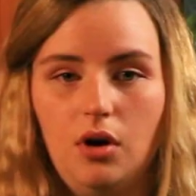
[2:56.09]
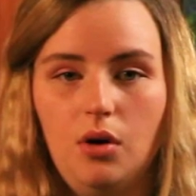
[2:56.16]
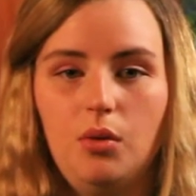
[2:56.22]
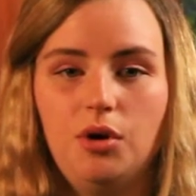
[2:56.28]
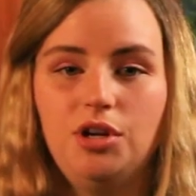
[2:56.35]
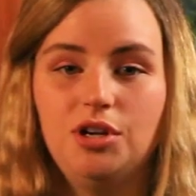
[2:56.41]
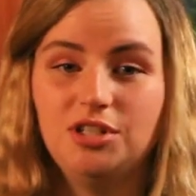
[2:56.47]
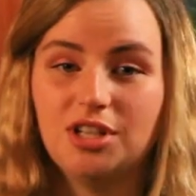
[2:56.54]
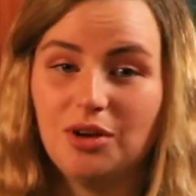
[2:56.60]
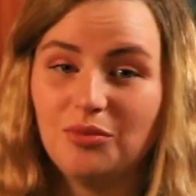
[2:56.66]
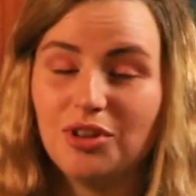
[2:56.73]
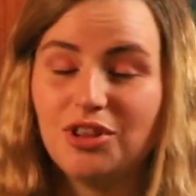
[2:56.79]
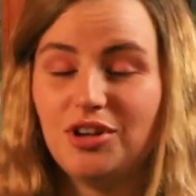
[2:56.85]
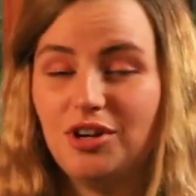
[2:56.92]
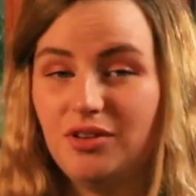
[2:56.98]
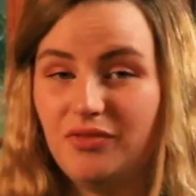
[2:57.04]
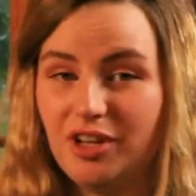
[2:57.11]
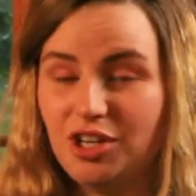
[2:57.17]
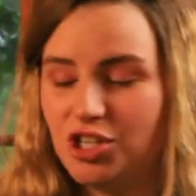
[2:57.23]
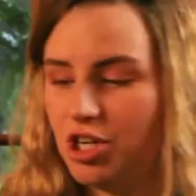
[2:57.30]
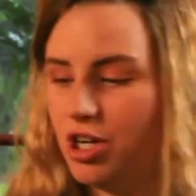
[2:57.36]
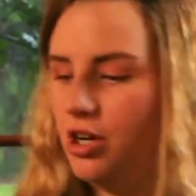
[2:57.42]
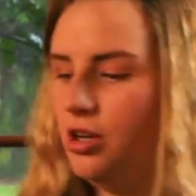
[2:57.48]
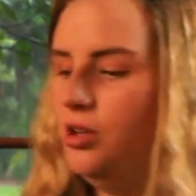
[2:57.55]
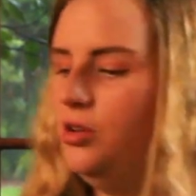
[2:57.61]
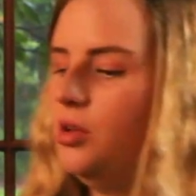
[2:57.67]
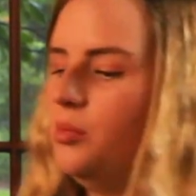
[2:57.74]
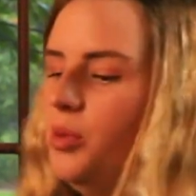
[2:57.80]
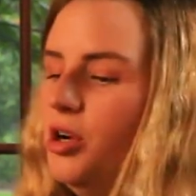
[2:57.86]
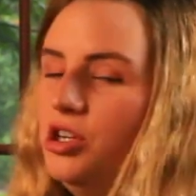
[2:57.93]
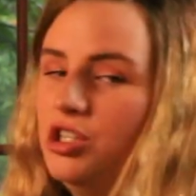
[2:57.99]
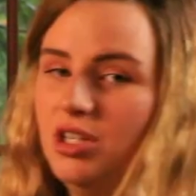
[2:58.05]
When you're done with your adventure, you can
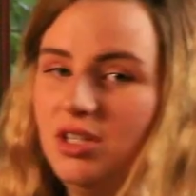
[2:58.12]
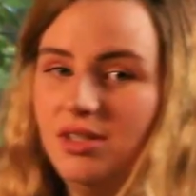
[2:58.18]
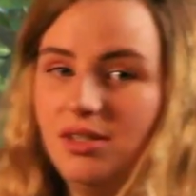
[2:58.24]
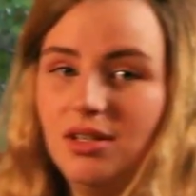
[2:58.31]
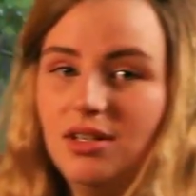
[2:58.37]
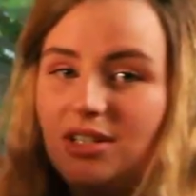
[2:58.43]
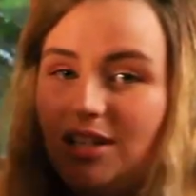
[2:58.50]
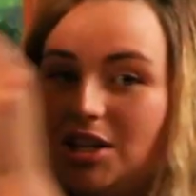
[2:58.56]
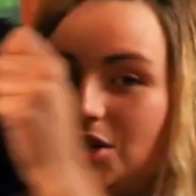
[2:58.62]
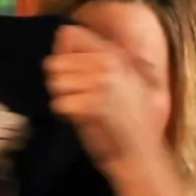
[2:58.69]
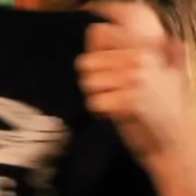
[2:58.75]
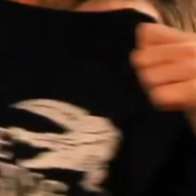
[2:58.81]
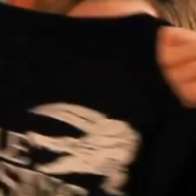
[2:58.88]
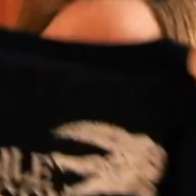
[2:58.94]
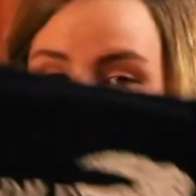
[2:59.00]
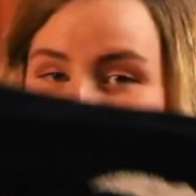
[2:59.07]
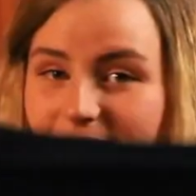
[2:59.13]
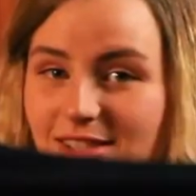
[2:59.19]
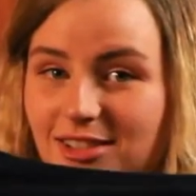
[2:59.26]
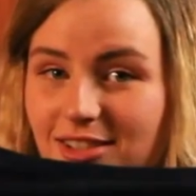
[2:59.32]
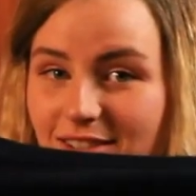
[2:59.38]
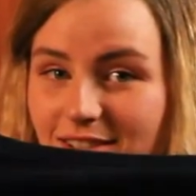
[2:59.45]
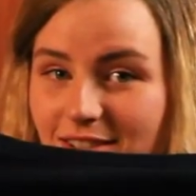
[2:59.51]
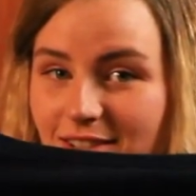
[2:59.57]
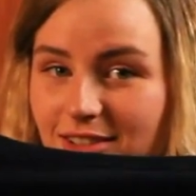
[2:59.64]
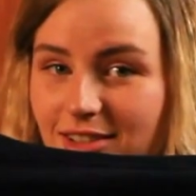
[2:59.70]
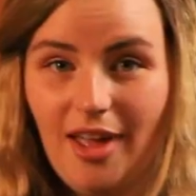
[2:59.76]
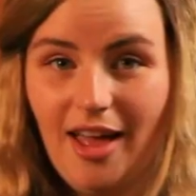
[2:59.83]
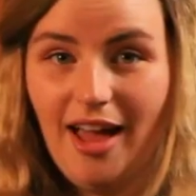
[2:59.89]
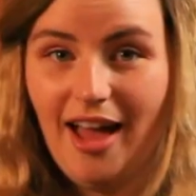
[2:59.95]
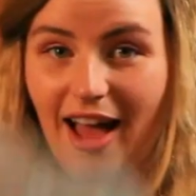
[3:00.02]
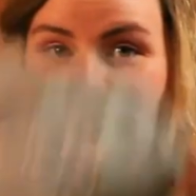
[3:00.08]
purchase t-shirts,
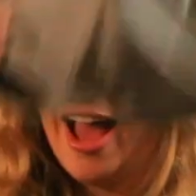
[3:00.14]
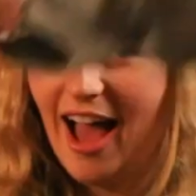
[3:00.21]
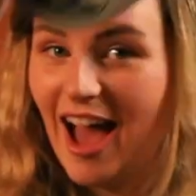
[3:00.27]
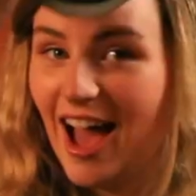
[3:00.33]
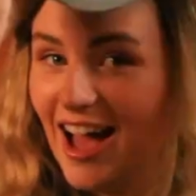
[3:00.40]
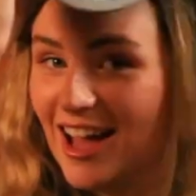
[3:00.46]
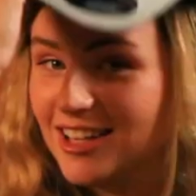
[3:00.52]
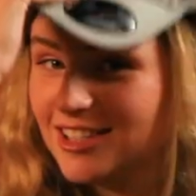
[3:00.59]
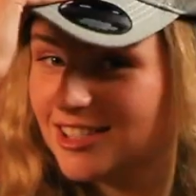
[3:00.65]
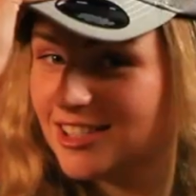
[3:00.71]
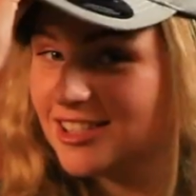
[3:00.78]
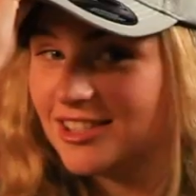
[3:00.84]
hats,